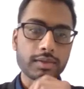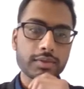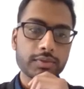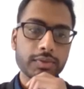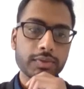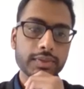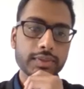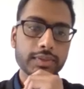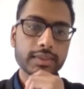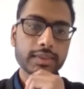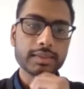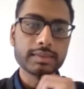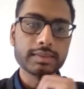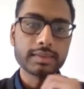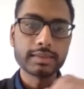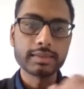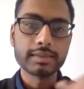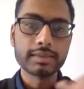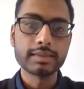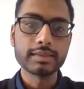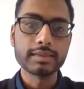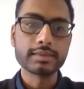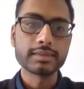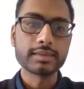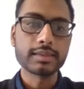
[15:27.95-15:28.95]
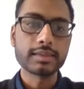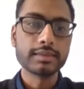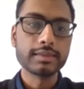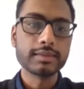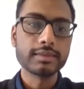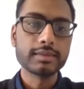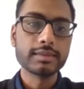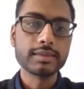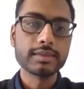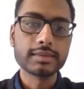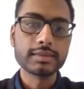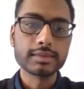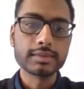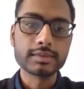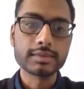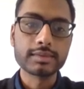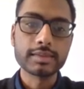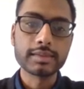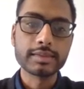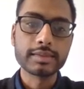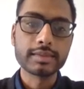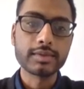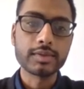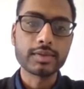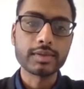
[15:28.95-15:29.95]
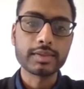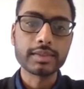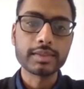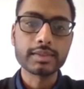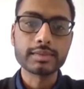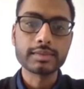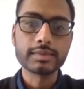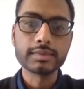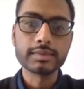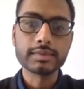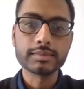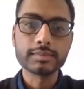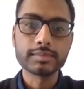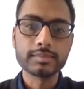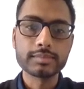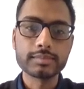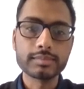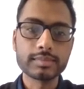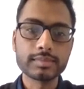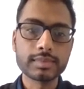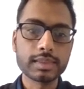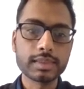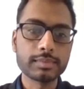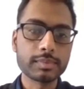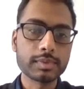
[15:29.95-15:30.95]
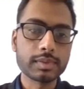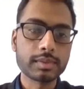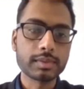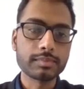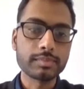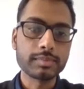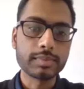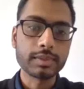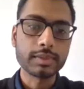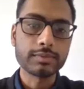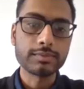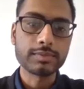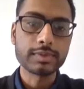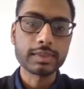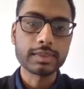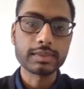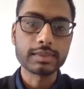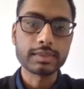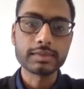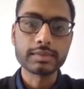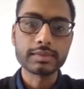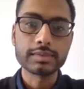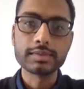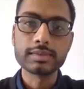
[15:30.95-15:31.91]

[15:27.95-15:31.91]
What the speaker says: Shweta is saying yes, Aditya is saying got it, thumbs up, perfect.